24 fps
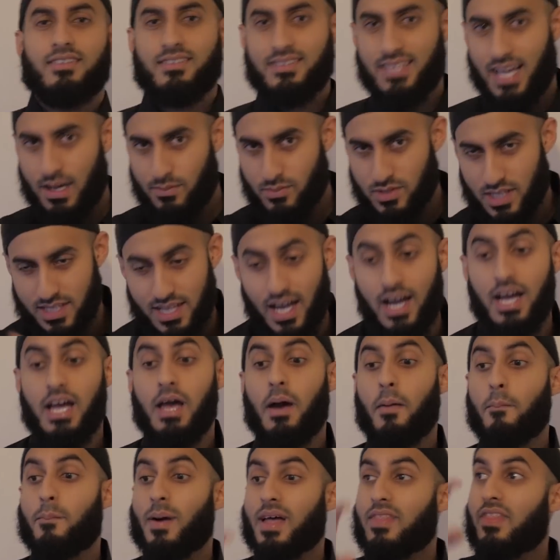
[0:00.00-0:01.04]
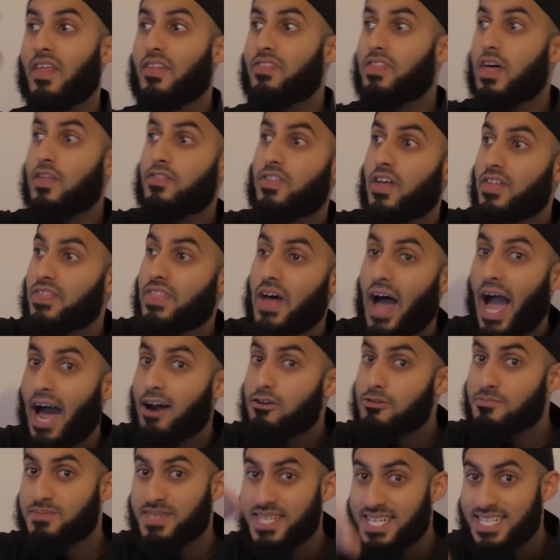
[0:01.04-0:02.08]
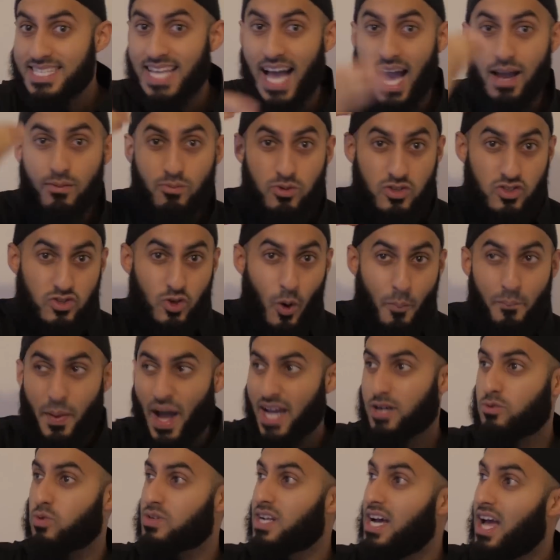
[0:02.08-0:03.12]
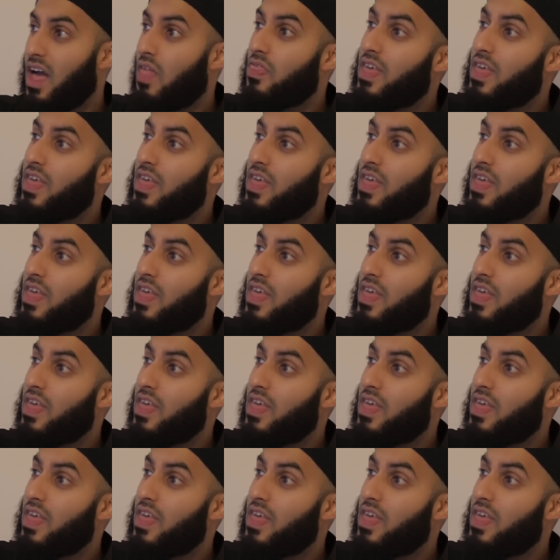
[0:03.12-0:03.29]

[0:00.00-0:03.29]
at the time. But the Arabs at the time were so backward,